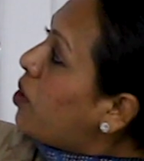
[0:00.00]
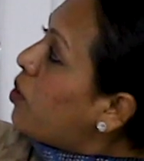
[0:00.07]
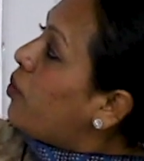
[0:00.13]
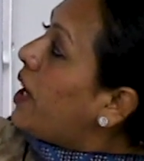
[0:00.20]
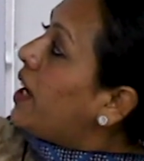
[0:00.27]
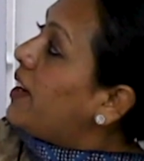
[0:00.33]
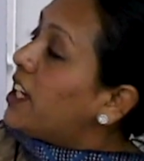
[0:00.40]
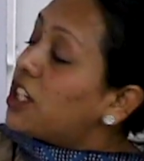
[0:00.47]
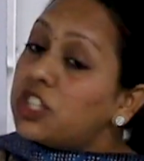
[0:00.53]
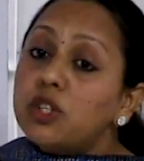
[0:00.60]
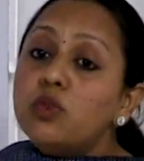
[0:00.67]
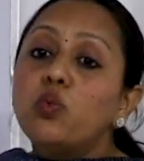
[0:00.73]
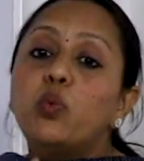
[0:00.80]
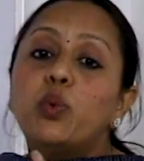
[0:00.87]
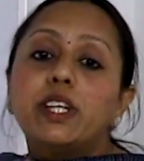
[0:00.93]
about
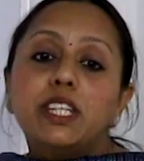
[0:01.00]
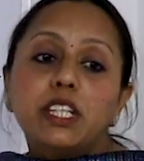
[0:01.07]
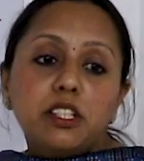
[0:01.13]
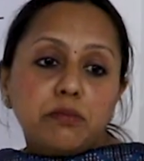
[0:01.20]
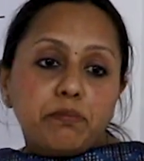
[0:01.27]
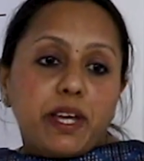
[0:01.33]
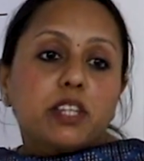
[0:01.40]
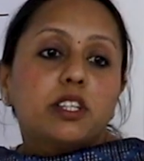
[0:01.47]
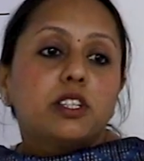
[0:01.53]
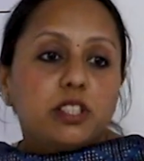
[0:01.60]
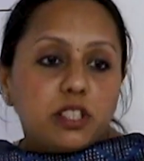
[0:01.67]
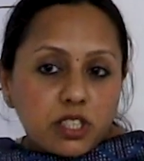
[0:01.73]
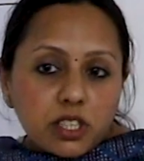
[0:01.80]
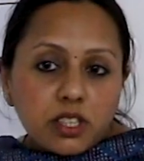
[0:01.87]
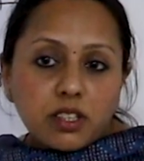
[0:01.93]
variation within a
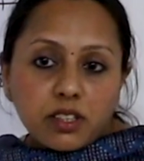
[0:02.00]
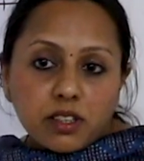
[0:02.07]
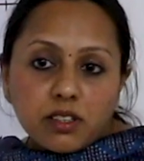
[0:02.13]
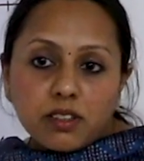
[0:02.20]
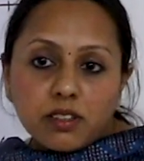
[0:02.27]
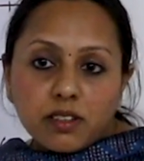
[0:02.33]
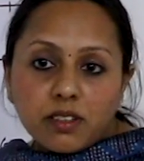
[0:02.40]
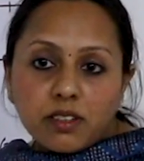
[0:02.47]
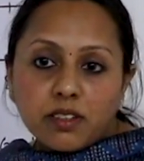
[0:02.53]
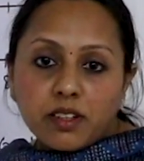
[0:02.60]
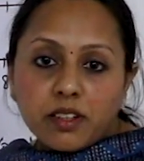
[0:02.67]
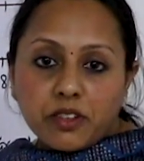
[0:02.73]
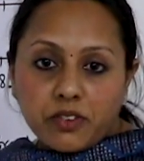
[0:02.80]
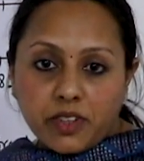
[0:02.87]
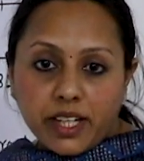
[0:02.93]
method,
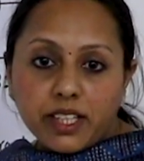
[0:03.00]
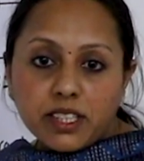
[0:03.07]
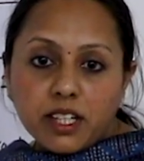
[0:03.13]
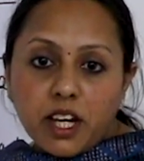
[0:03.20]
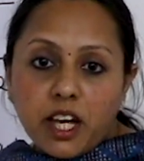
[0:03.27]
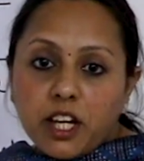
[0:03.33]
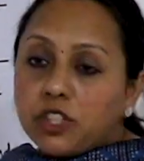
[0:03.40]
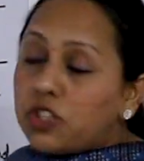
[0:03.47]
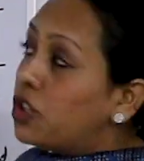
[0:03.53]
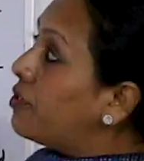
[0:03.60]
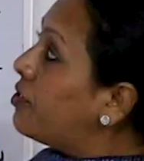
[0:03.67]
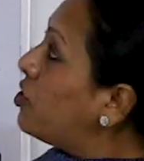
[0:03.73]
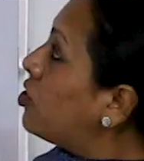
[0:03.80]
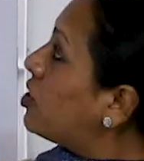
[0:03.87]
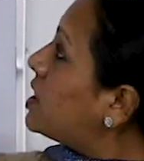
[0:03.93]
right? So
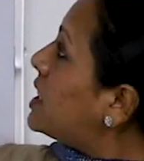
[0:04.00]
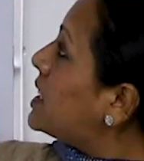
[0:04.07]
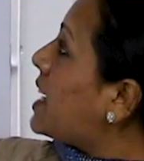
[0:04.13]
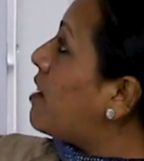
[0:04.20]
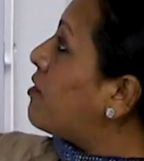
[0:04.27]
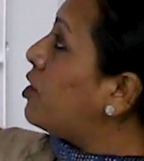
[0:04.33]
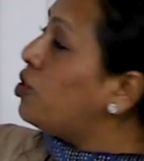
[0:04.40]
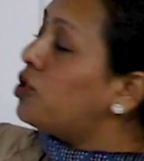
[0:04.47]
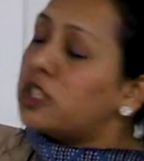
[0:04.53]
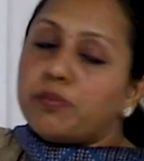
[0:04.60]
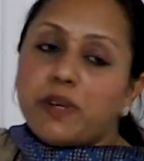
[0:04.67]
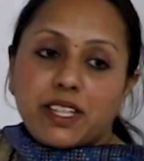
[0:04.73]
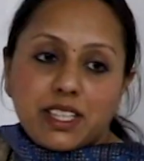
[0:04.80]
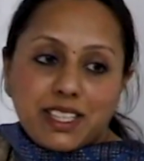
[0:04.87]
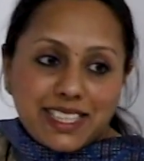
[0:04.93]
if you notice, I've used
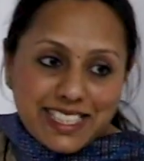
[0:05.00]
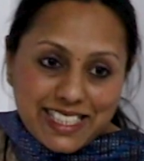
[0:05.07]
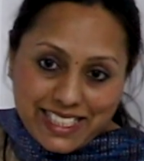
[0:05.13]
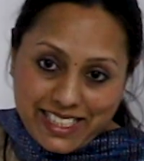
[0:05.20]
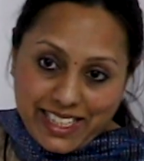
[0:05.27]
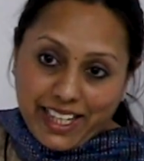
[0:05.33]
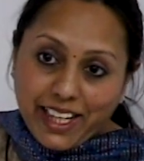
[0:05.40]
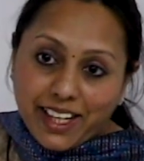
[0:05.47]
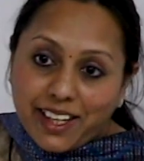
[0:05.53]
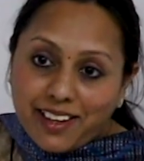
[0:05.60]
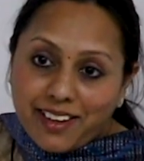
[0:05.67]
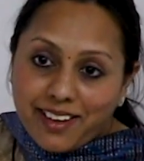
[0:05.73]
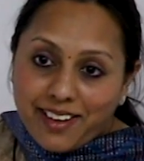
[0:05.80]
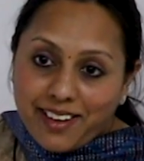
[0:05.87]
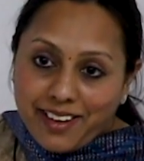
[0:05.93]
method
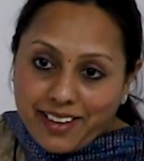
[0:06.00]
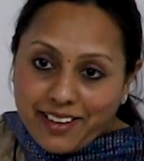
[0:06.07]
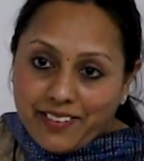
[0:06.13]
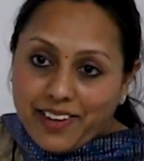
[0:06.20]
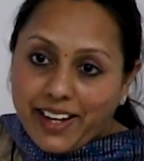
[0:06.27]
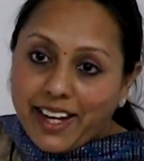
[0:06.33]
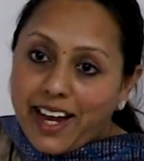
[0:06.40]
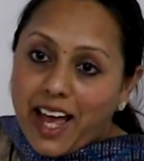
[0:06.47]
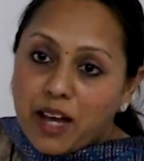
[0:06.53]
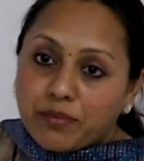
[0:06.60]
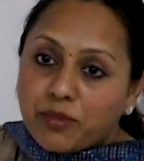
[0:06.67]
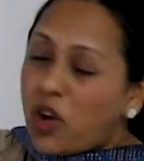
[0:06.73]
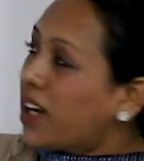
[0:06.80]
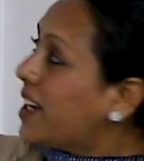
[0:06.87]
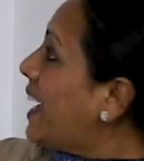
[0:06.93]
C, right?
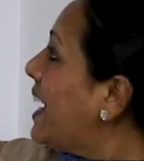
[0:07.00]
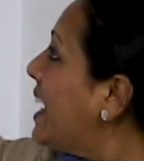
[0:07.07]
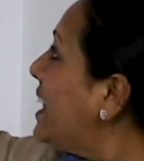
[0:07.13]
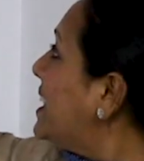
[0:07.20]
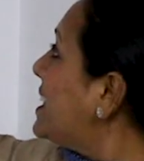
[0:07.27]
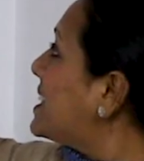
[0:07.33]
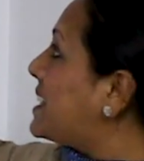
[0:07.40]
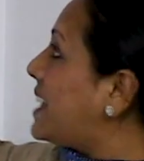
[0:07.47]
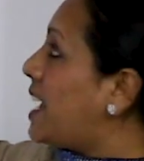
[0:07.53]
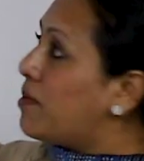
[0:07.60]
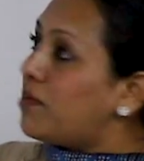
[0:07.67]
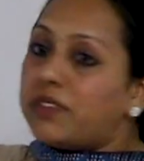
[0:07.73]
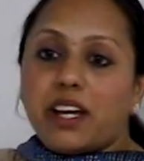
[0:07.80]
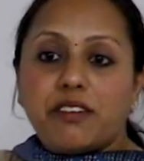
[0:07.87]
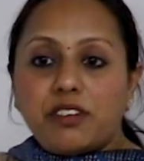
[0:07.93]
I'm not getting the
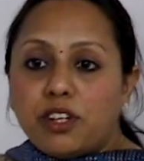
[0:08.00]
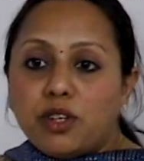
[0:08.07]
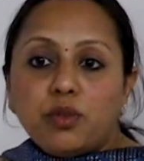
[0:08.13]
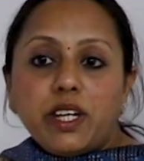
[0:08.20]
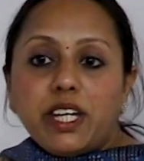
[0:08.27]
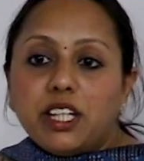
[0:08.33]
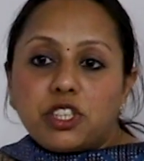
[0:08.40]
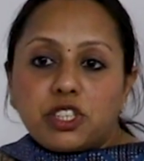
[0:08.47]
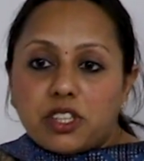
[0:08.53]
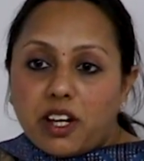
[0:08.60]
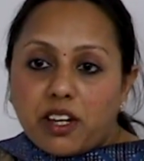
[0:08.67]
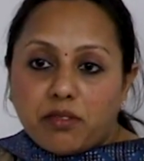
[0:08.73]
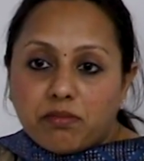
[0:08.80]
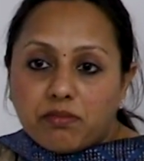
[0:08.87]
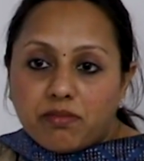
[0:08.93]
same revenue each
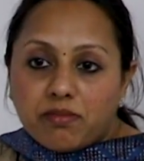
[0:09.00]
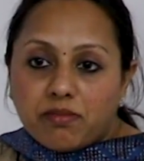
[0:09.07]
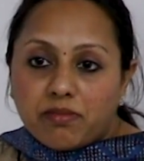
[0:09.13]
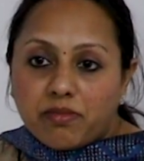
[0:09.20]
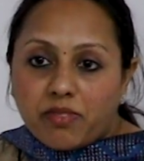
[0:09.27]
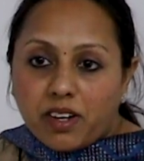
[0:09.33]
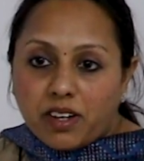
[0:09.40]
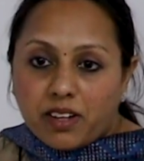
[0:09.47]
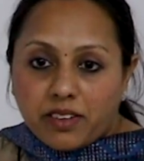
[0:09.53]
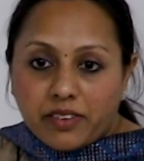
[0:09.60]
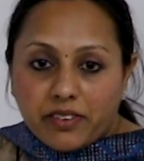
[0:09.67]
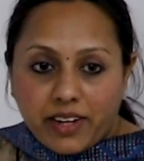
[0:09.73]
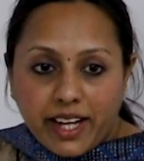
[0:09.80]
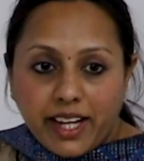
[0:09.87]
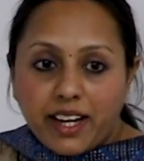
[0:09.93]
time,
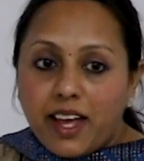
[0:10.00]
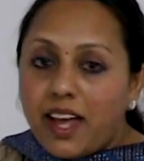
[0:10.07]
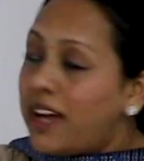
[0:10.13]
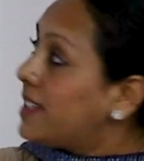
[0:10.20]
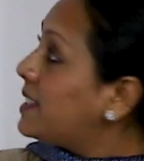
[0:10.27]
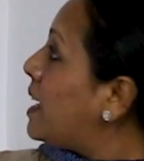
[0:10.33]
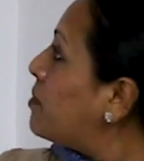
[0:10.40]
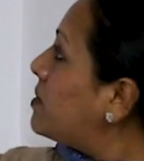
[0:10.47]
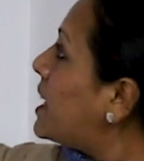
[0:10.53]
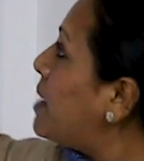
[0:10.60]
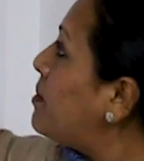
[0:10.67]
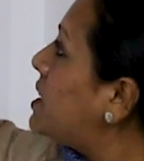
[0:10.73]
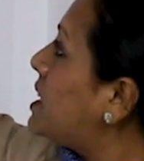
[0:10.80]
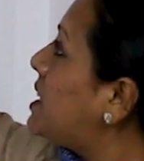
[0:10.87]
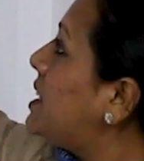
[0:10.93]
right?
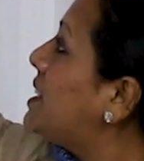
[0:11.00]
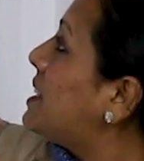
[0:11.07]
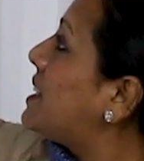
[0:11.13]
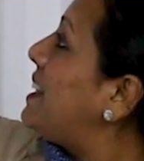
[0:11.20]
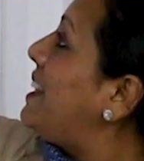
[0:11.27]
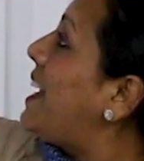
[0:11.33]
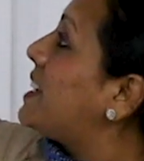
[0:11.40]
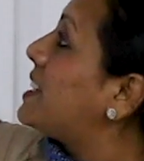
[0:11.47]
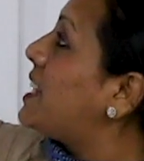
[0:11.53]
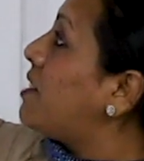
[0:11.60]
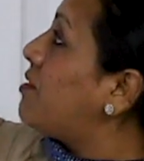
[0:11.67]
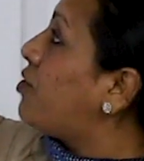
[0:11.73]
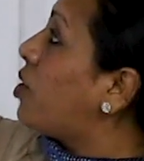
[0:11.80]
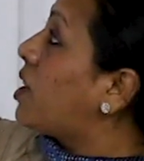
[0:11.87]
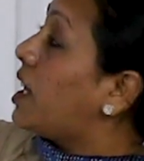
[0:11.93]
Sometimes it is less
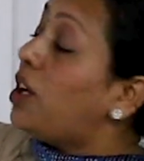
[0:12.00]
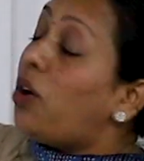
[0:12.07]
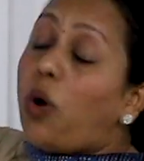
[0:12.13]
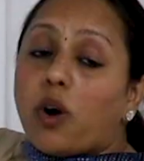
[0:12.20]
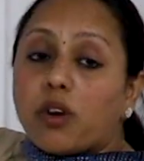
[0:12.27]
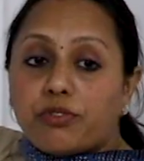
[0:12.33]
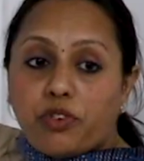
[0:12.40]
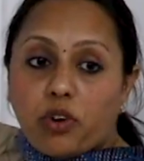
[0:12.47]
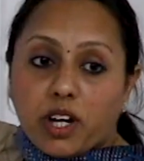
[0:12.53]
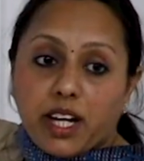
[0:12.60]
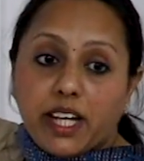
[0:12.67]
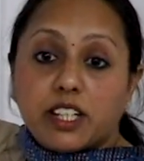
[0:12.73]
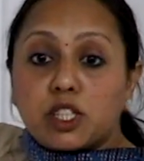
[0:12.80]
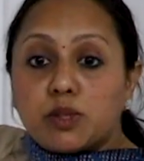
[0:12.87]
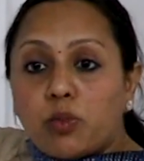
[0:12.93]
than 40 or
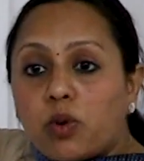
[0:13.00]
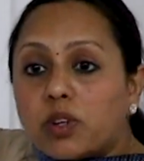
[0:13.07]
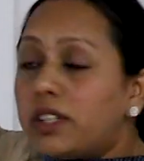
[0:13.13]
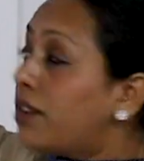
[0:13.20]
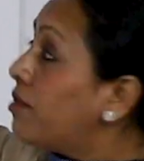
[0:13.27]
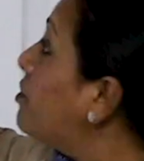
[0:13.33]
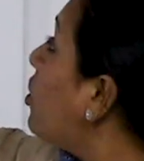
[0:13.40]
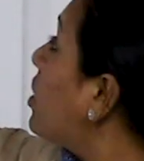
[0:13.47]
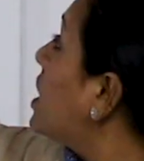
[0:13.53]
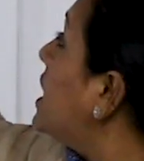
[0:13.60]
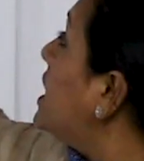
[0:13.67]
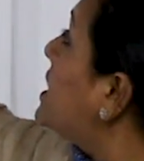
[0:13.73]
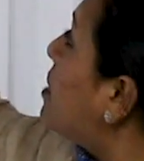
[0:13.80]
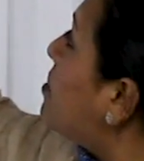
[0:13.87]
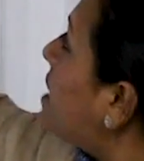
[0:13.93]
40, it's more than
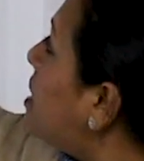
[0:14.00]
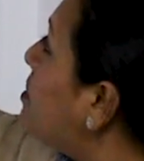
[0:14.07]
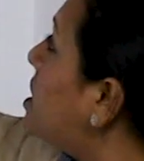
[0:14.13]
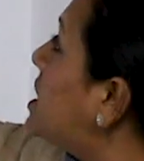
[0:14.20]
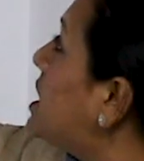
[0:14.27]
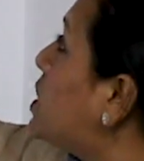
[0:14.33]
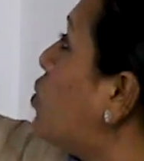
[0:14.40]
40. Sometimes it